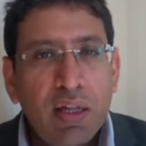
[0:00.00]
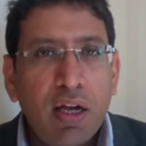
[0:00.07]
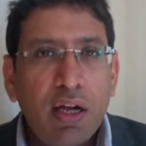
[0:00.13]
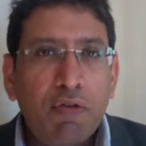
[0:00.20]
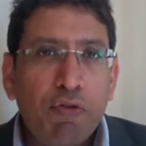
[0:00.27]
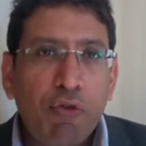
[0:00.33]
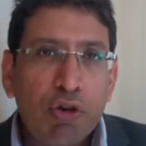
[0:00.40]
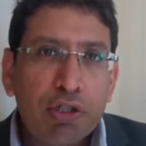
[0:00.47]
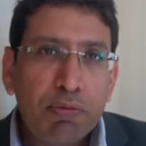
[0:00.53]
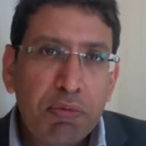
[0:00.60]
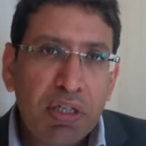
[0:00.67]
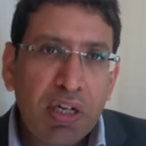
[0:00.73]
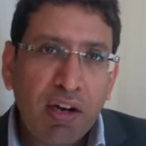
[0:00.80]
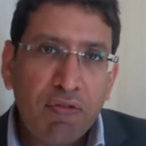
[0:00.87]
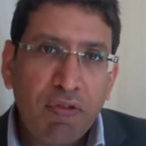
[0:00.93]
The
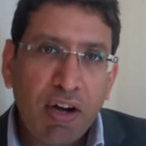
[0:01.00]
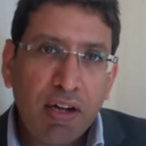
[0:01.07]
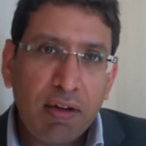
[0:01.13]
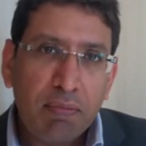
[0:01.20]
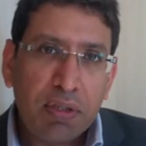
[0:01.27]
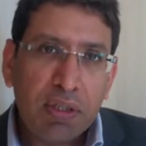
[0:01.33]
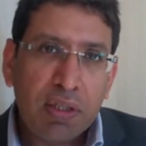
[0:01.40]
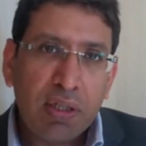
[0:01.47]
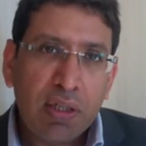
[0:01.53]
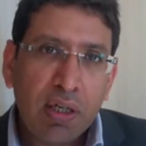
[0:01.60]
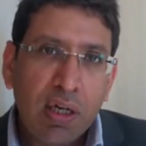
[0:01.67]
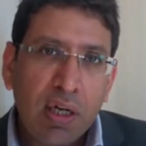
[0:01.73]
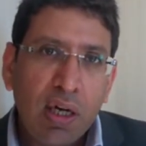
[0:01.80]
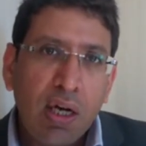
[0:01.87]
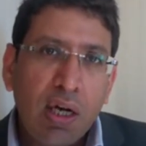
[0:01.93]
enforcement environment,
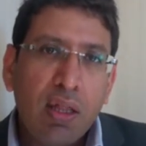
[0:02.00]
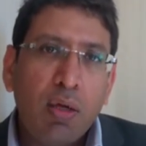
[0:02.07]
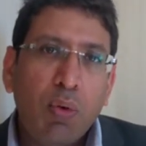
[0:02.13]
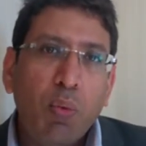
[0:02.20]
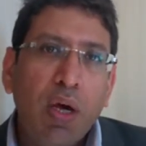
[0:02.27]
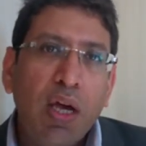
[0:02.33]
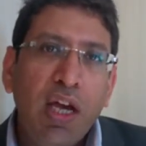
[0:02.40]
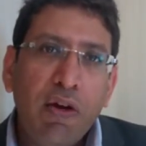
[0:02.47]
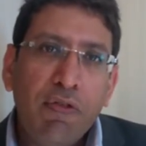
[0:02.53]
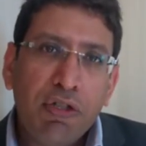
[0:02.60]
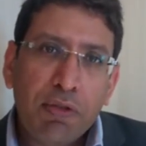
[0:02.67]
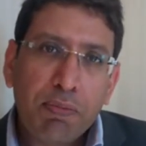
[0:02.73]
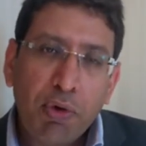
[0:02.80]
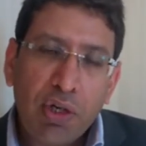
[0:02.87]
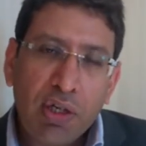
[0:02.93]
the way in
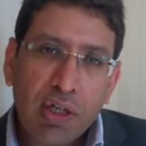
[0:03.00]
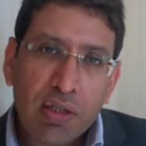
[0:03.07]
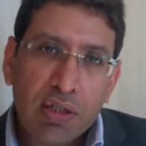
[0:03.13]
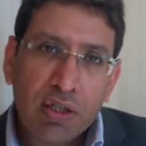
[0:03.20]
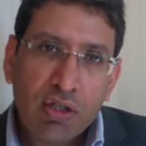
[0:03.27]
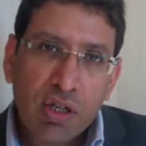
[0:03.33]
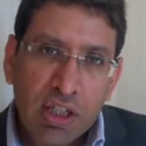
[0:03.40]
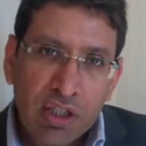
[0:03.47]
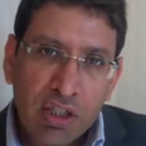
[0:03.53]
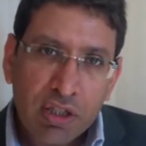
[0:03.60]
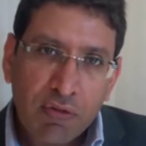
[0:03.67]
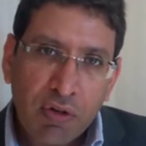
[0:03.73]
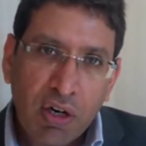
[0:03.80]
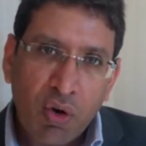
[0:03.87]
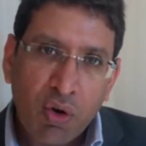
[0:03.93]
which political
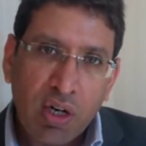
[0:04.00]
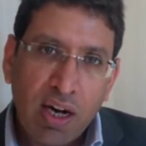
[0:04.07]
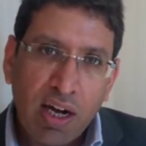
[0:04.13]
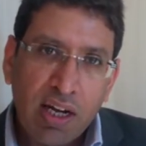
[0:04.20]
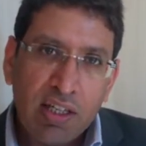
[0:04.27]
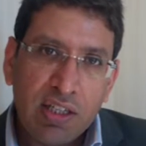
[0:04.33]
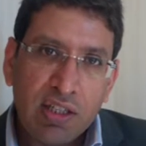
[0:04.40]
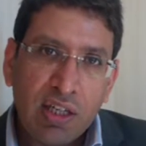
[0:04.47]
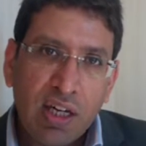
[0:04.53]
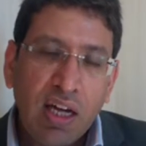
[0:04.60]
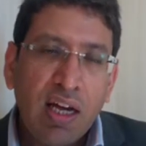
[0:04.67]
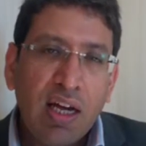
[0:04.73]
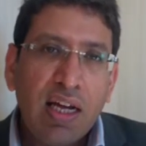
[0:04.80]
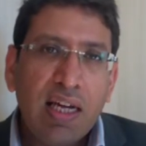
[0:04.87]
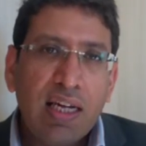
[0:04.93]
structures were organized,
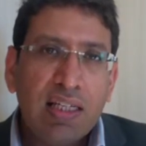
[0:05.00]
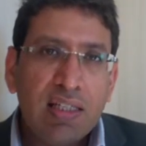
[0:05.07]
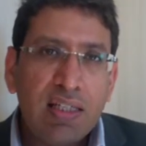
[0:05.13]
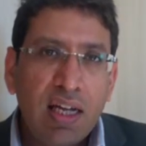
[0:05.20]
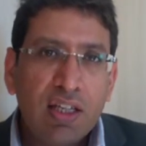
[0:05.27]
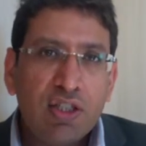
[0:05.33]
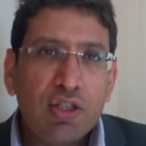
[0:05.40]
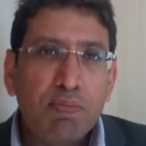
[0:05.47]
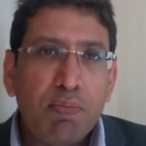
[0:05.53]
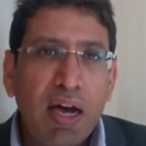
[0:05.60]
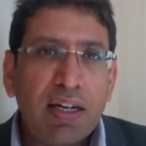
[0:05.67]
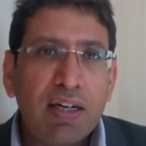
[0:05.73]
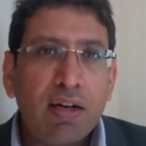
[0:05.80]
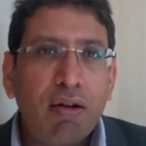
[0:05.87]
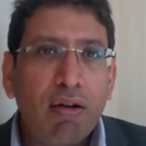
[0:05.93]
in a sense,
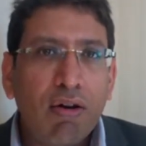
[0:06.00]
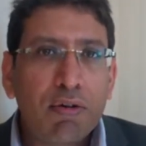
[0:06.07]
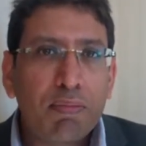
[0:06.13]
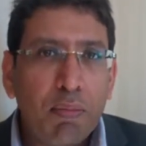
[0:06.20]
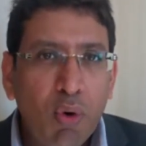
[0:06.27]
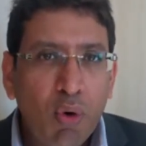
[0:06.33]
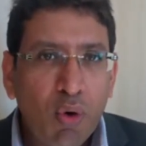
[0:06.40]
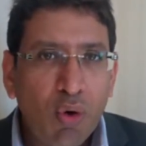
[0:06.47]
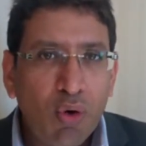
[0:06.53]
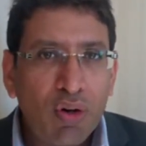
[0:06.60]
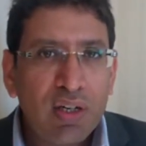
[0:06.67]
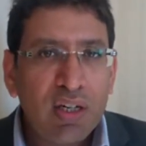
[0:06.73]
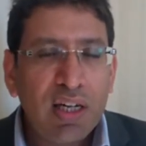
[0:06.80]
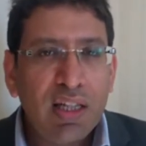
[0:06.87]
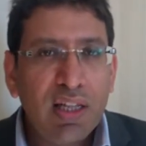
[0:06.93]
mattered a lot more
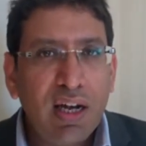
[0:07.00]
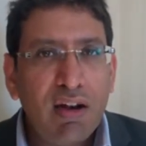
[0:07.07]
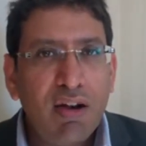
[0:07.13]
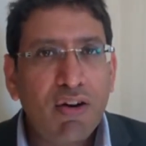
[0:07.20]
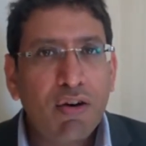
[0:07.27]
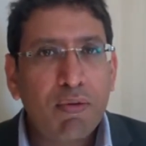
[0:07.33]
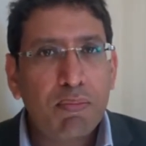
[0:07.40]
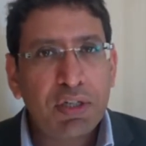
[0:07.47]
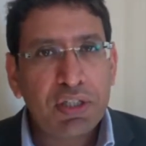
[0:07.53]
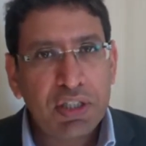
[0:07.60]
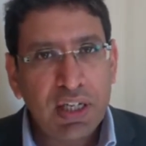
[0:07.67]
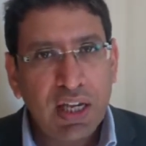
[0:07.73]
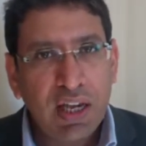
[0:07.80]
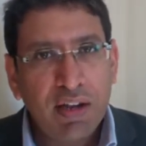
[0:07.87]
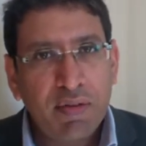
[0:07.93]
than law per
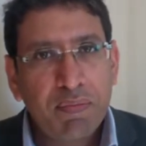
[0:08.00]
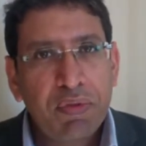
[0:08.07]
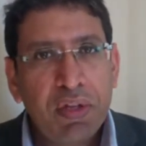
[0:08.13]
se.